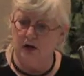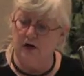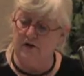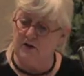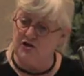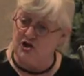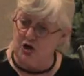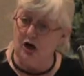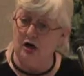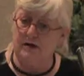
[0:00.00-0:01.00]
of our
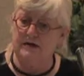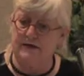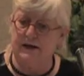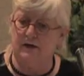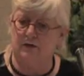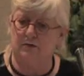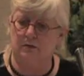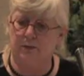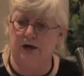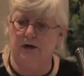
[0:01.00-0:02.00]
stock is held
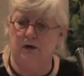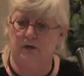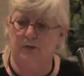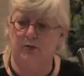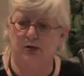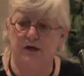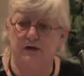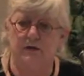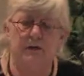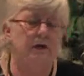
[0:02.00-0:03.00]
by our
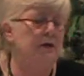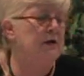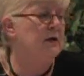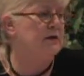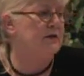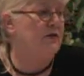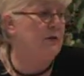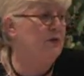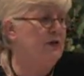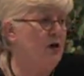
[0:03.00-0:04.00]
employee. So
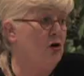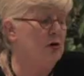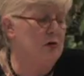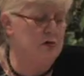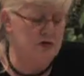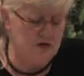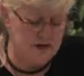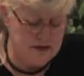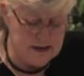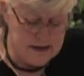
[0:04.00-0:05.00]
they really are owners.